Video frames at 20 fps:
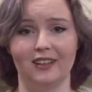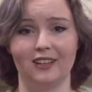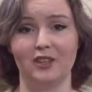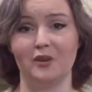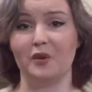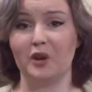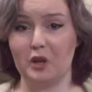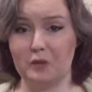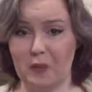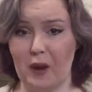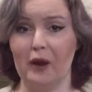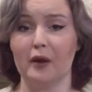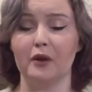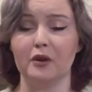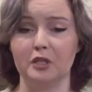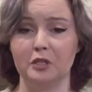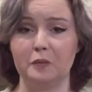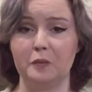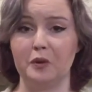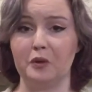You could
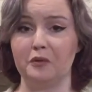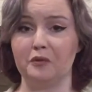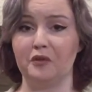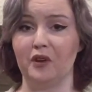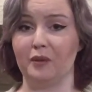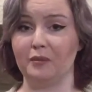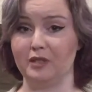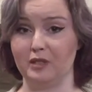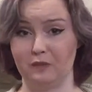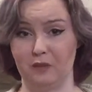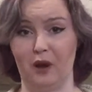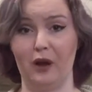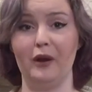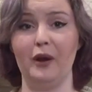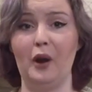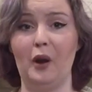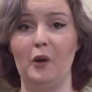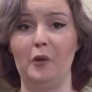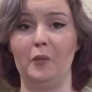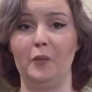borrow a spoon from
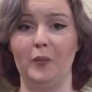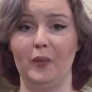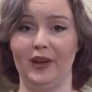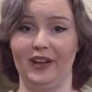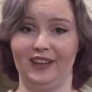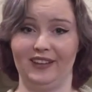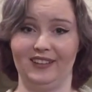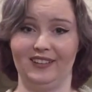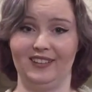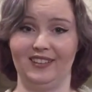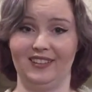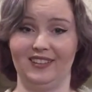tomorrow, but